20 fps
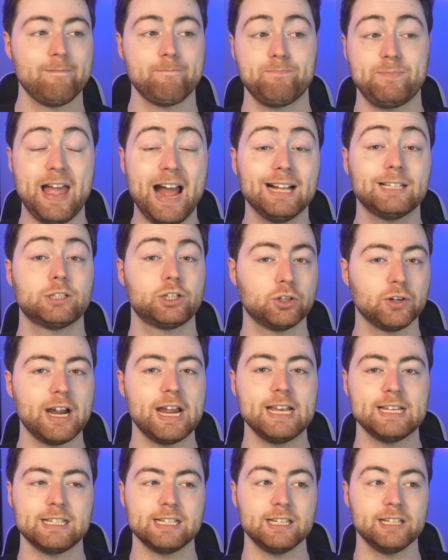that's
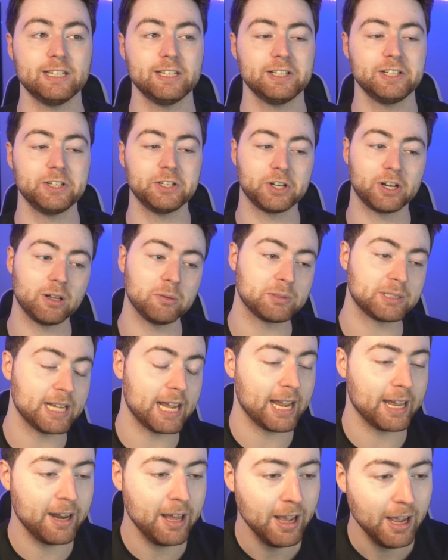crazy. You know what I'm
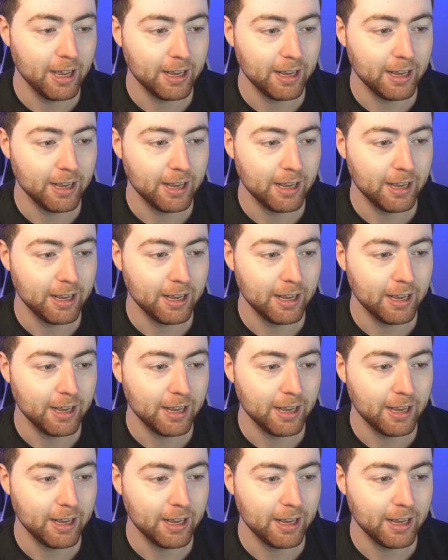saying?